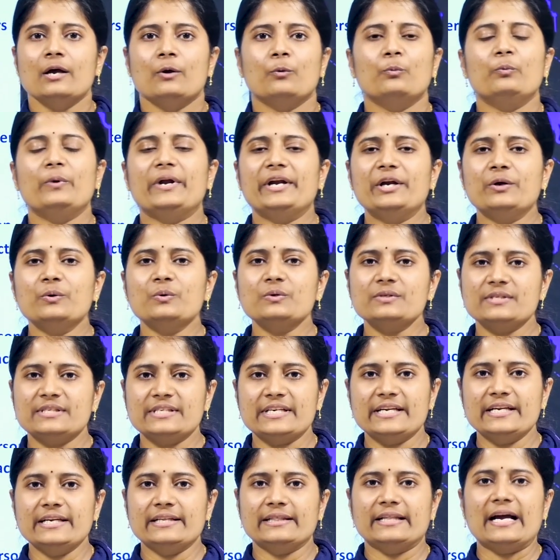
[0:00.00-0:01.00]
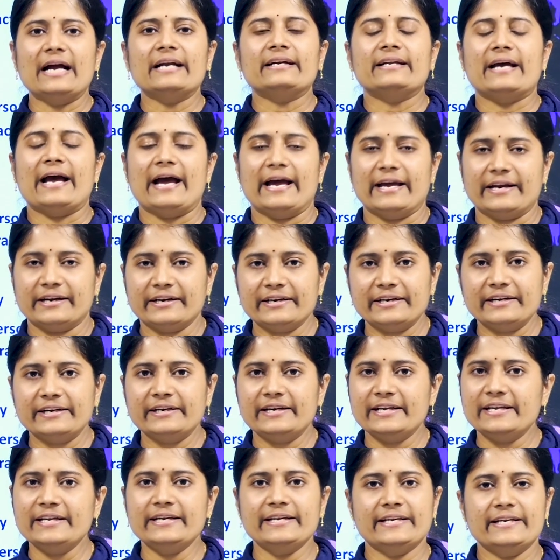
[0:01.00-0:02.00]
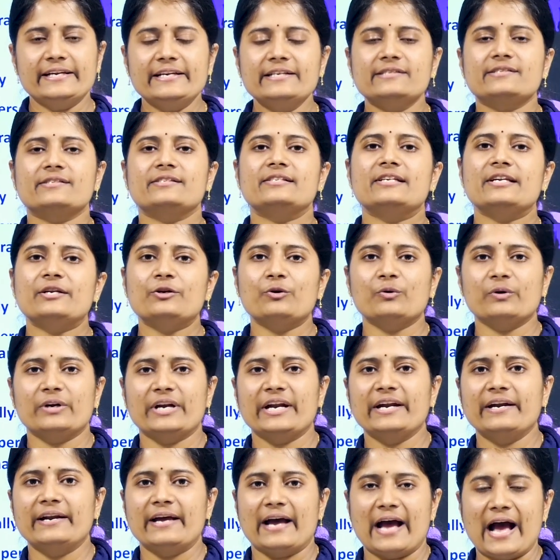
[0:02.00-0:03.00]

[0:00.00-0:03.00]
we do see that heredity is denoted